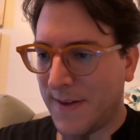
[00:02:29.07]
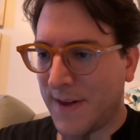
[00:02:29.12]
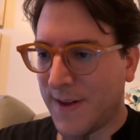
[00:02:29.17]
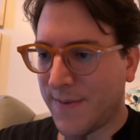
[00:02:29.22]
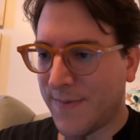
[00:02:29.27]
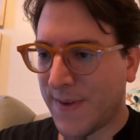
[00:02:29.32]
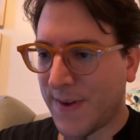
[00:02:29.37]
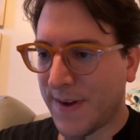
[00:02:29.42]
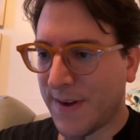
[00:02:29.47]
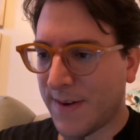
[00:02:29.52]

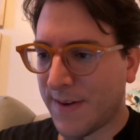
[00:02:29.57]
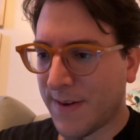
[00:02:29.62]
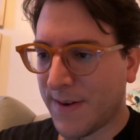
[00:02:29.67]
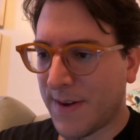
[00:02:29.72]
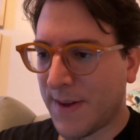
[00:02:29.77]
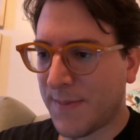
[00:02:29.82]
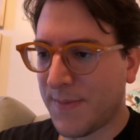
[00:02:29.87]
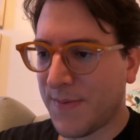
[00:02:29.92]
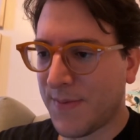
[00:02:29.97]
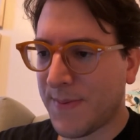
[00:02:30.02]
Avuncular
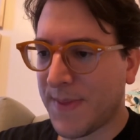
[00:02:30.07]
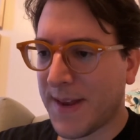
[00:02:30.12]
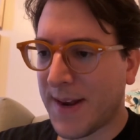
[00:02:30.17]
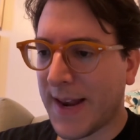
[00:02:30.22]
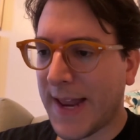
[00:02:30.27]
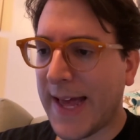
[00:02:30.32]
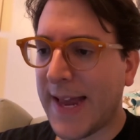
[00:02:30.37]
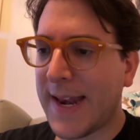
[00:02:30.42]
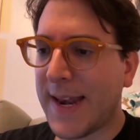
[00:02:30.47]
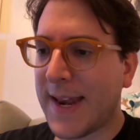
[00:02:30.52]
comes from the
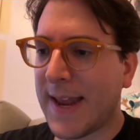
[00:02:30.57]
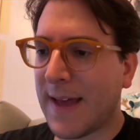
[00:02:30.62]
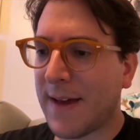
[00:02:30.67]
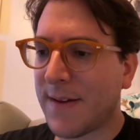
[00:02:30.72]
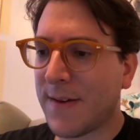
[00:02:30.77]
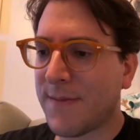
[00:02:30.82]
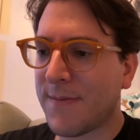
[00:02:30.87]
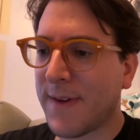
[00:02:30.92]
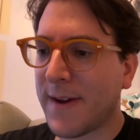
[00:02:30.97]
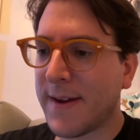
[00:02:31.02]
Latin noun
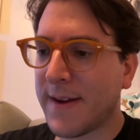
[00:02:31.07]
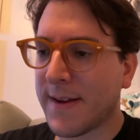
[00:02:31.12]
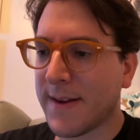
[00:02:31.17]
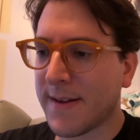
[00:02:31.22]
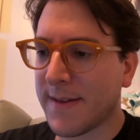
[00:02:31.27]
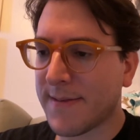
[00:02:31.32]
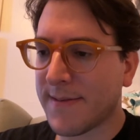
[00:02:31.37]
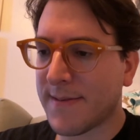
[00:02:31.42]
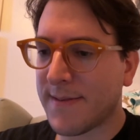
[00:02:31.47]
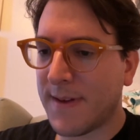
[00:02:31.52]

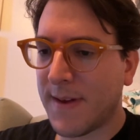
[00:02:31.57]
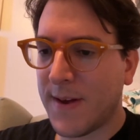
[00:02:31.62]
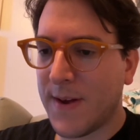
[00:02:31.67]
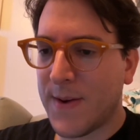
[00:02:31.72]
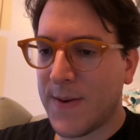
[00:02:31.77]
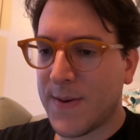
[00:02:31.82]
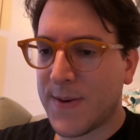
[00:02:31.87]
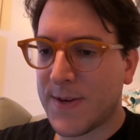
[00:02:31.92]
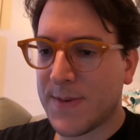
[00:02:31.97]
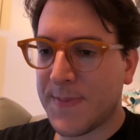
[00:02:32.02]
avunculus,
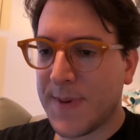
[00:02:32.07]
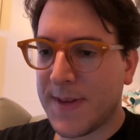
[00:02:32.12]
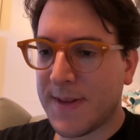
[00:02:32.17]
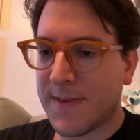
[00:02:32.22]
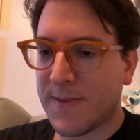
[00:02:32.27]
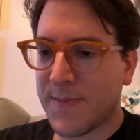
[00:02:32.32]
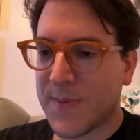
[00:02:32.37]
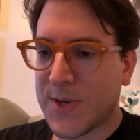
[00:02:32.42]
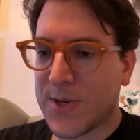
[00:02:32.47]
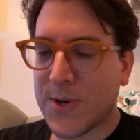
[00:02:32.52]
which
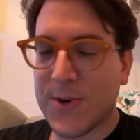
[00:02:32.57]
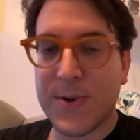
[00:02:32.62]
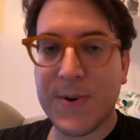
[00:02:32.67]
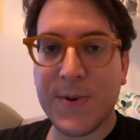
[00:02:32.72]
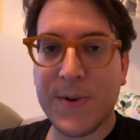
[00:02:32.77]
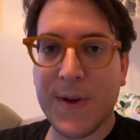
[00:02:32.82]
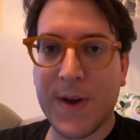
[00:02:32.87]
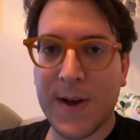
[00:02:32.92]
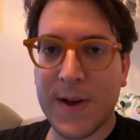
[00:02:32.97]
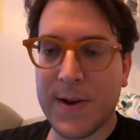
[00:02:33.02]
means
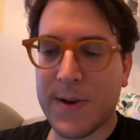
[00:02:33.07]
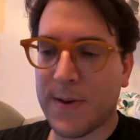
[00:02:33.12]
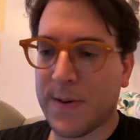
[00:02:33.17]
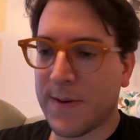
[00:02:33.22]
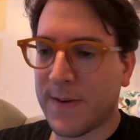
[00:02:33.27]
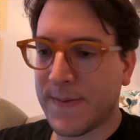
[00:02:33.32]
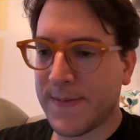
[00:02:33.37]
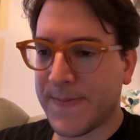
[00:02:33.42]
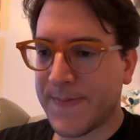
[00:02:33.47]
maternal uncle.